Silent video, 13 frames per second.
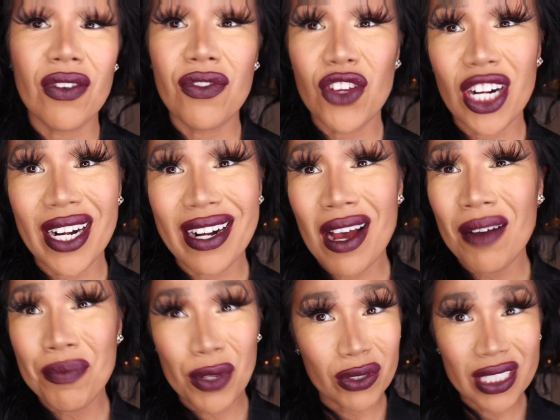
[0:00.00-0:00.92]
if you're in an
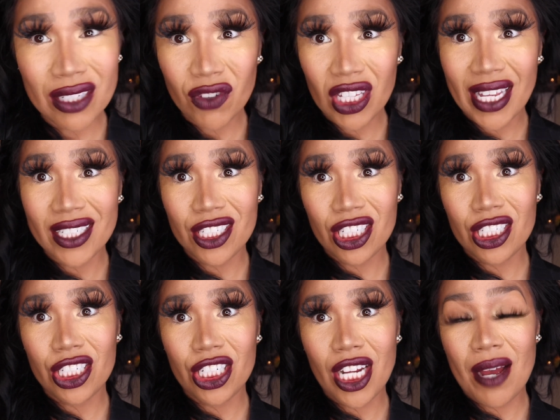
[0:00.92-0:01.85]
abusive
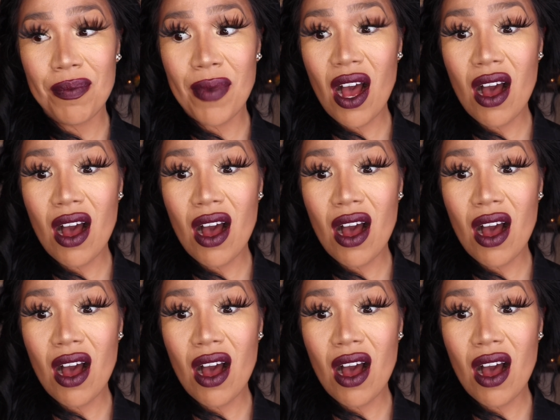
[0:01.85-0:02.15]
relationship,